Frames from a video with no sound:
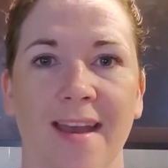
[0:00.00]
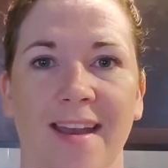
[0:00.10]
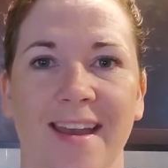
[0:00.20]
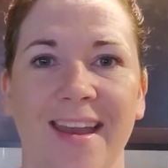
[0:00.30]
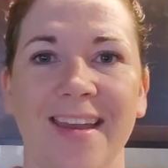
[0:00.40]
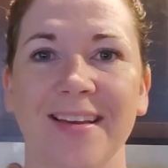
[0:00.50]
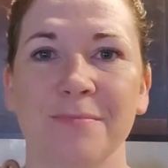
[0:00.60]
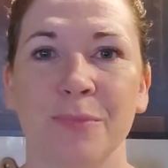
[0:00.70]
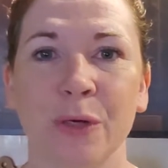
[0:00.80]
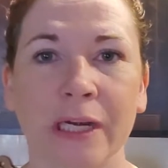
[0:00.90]
Hey,
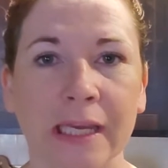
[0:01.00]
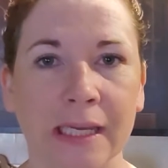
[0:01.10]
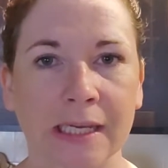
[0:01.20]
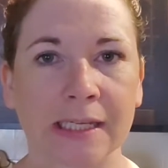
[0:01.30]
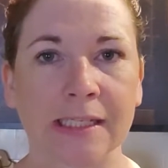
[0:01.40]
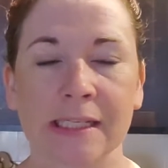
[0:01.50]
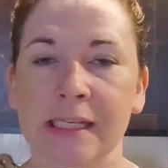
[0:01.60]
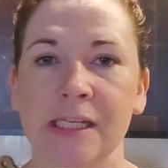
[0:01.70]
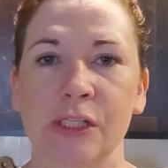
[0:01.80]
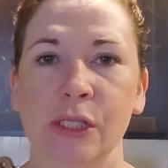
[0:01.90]
good morning.
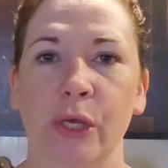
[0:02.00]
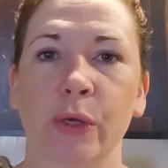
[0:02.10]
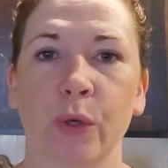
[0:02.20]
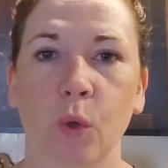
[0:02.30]
So